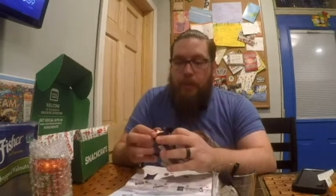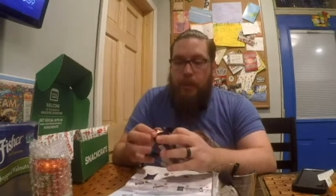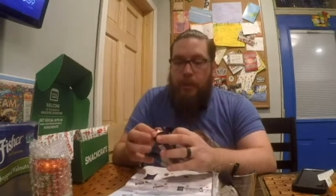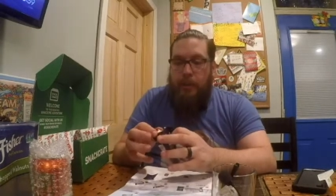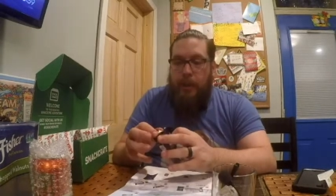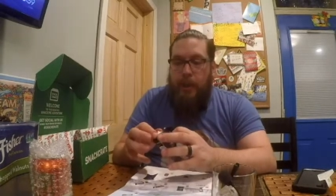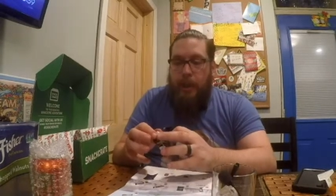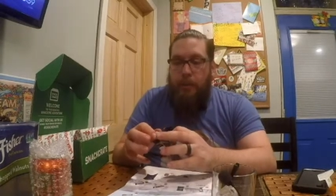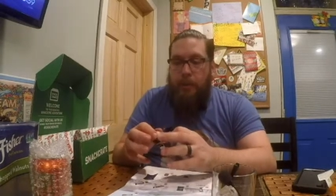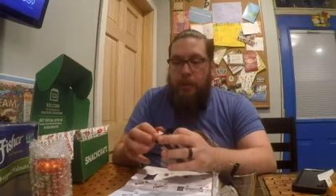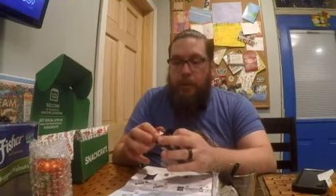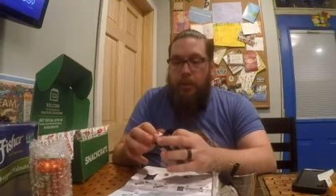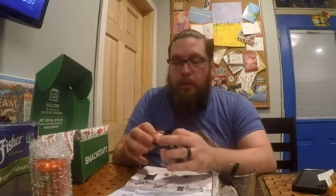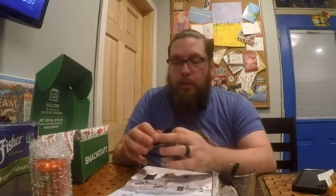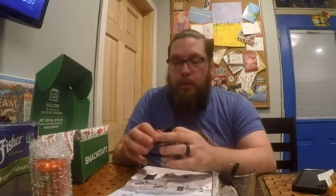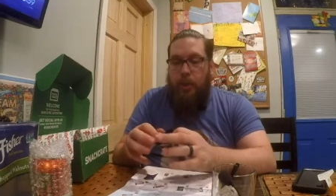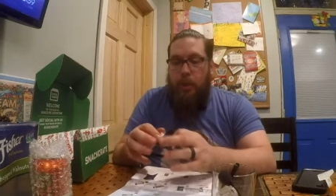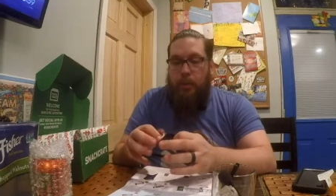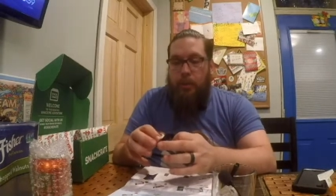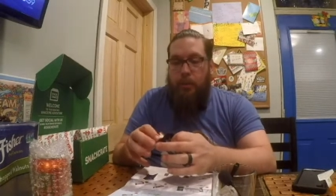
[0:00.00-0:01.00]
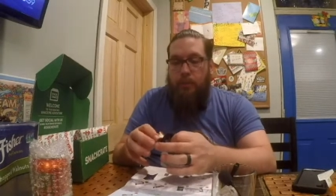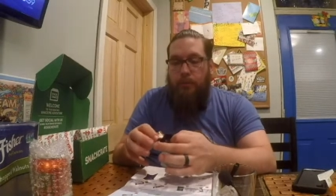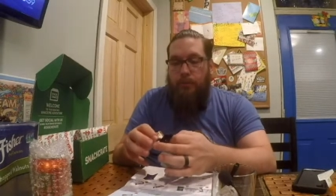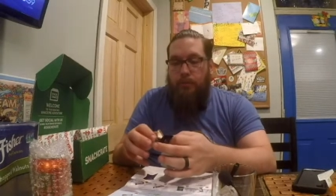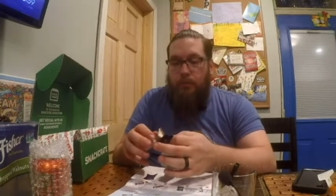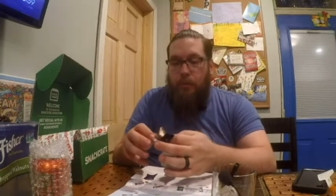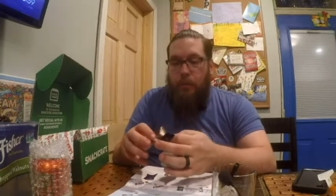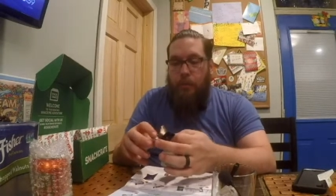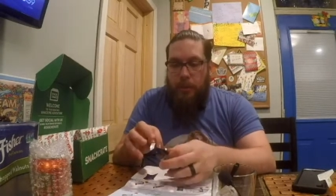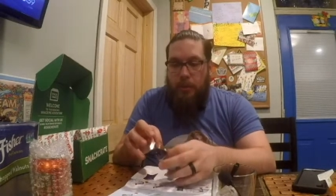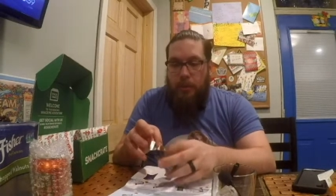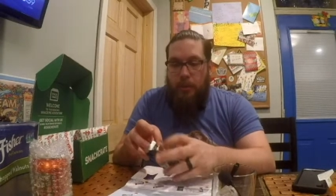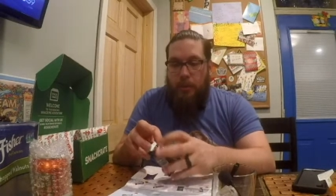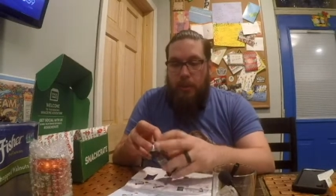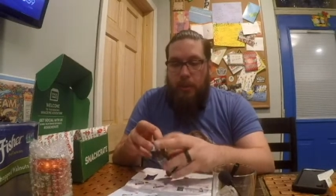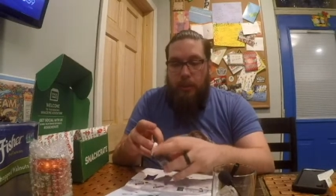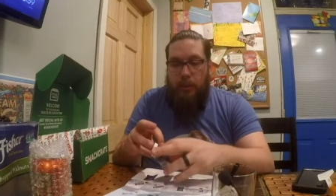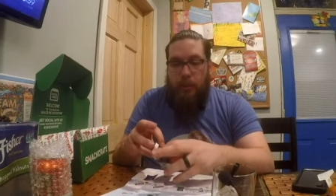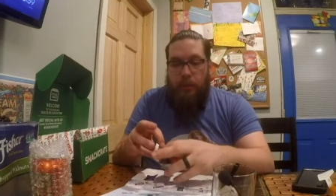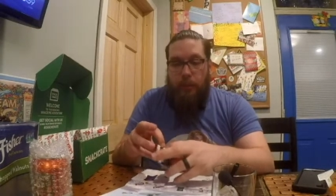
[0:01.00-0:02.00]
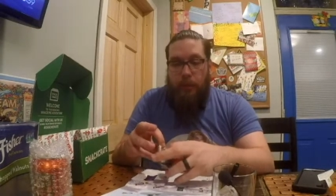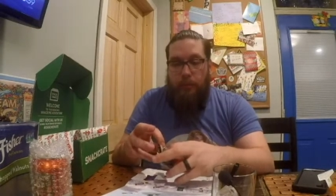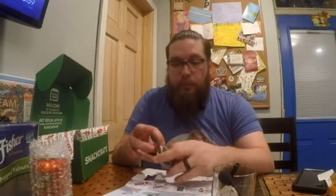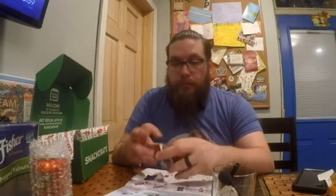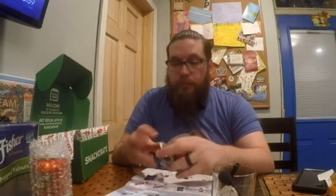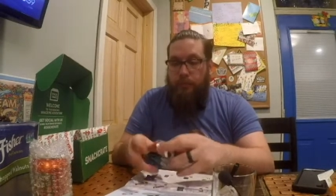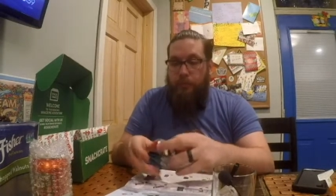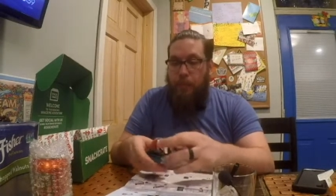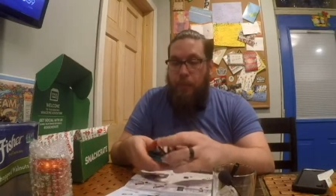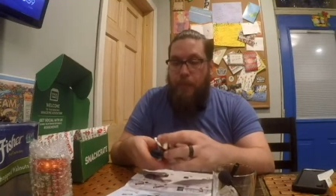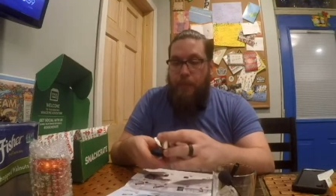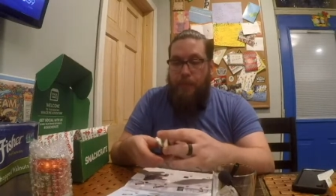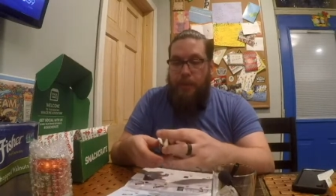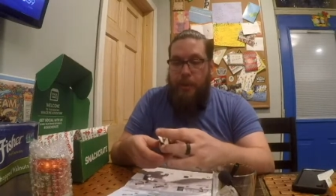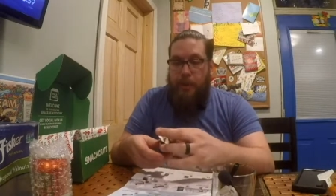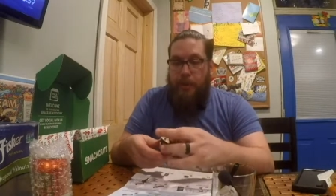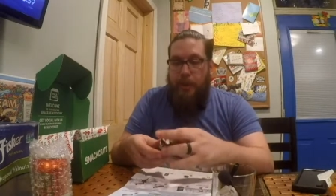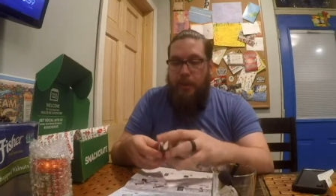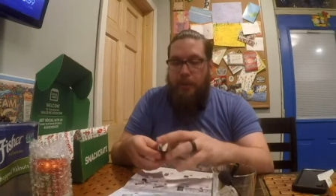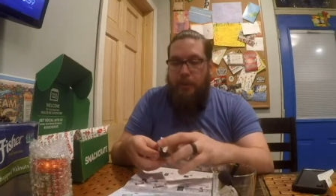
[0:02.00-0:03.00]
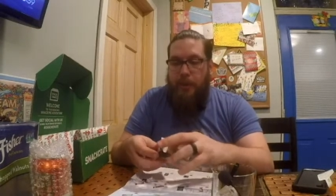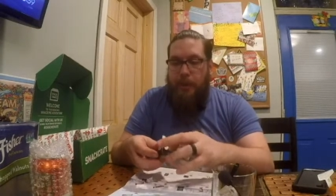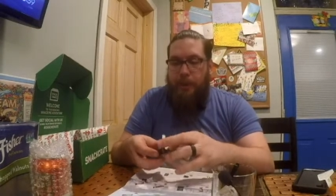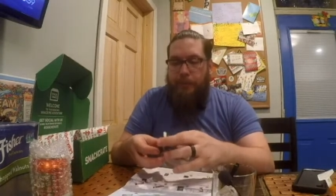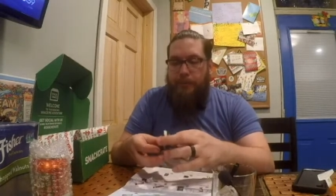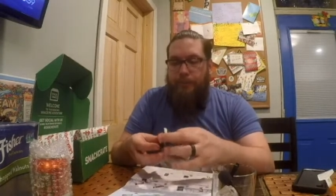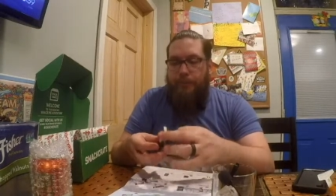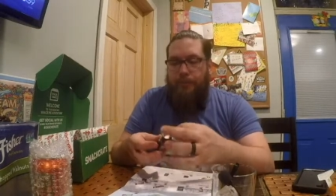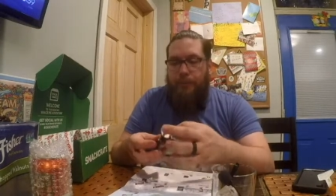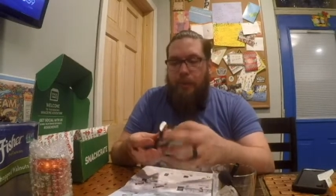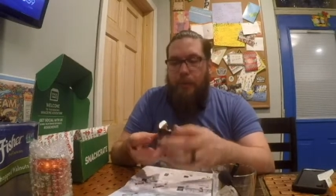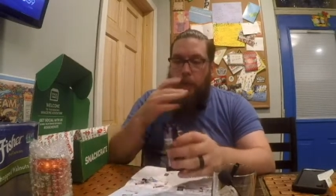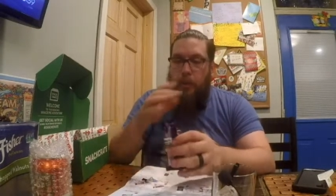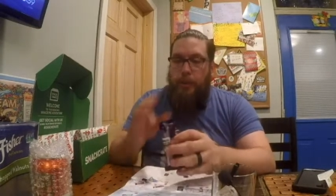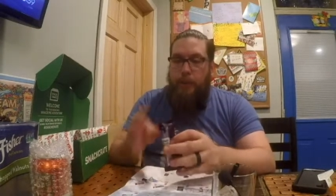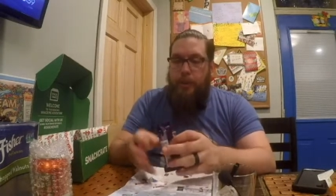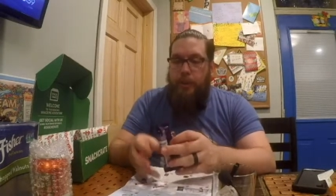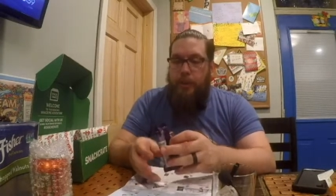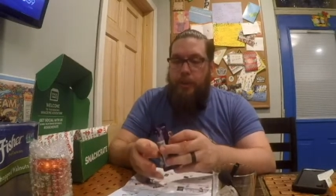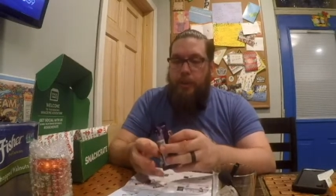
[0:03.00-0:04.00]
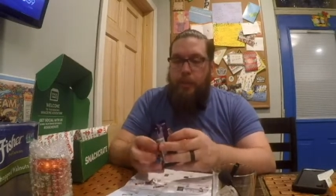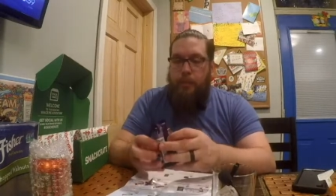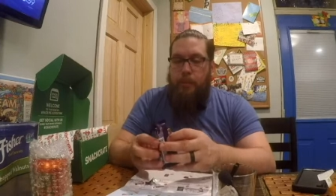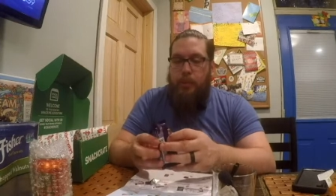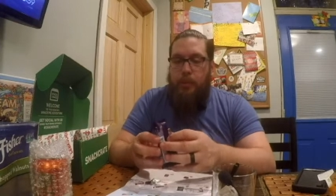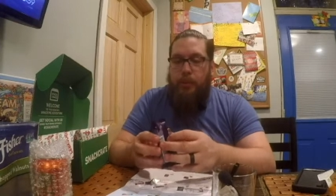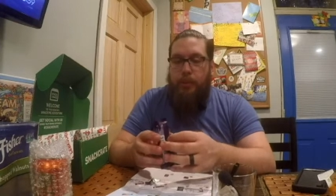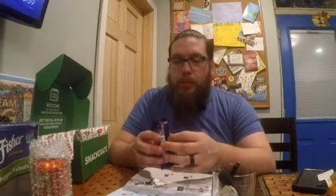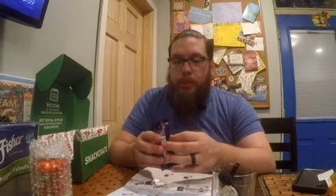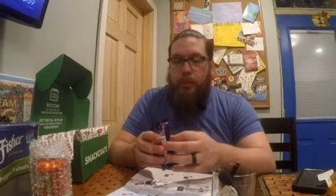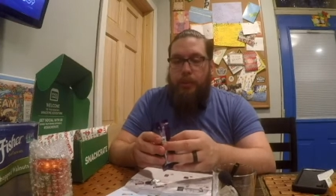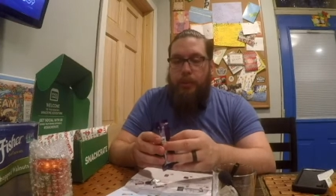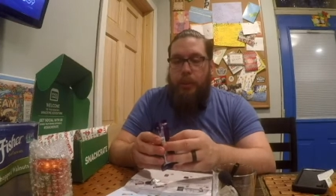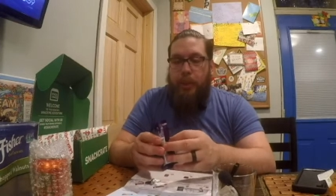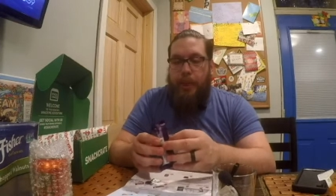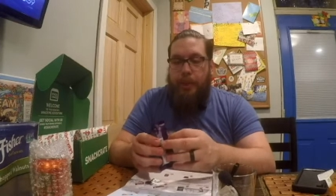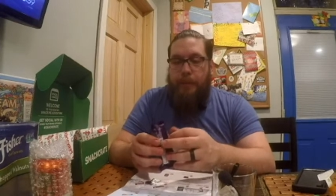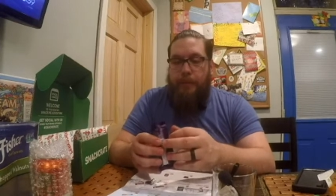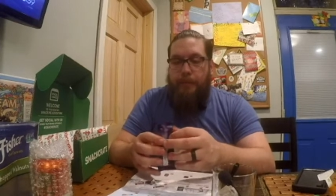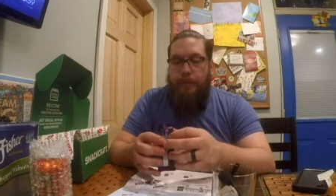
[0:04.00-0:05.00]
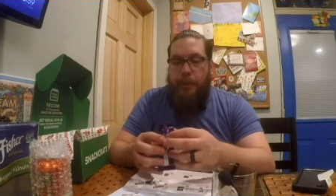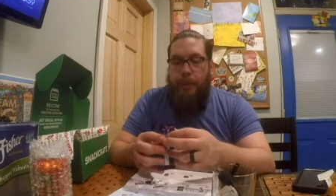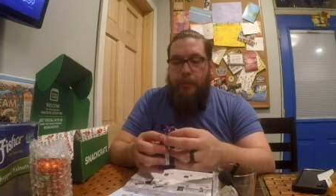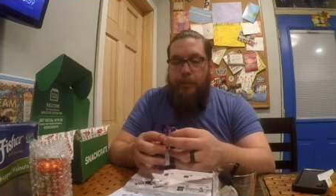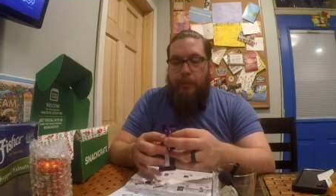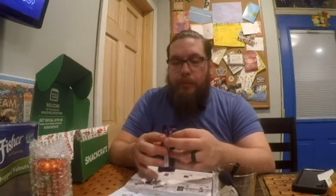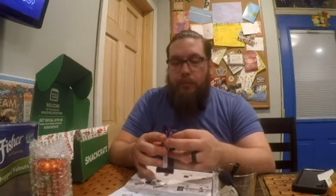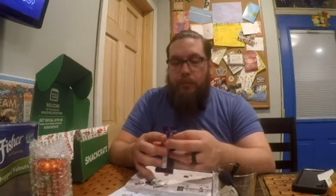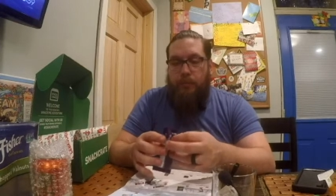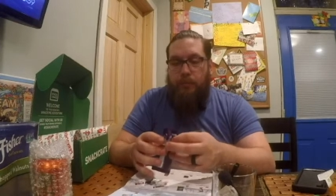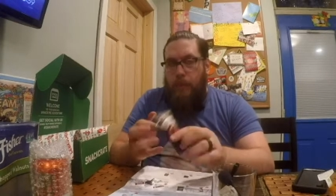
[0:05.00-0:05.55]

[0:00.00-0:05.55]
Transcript: ever had Cadbury chocolate, exactly what that tastes like. The vanilla mousse is light in flavor.